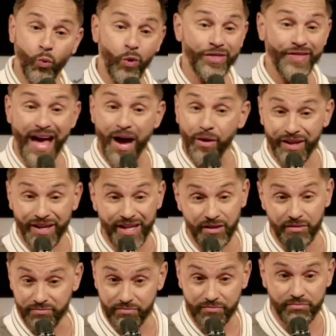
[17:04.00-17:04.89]
without
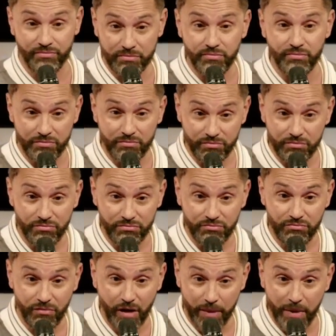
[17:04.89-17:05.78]
him.
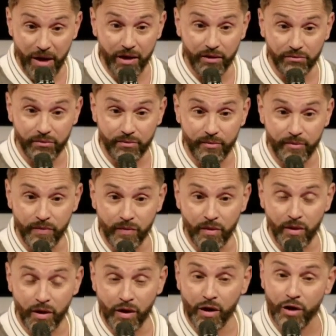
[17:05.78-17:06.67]
Amen?
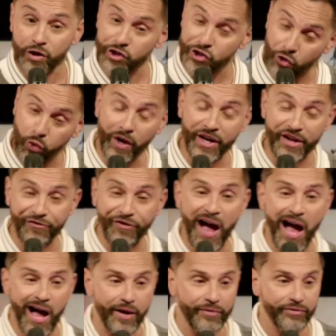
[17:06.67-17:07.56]

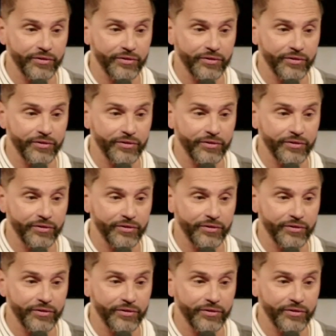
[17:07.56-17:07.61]
25.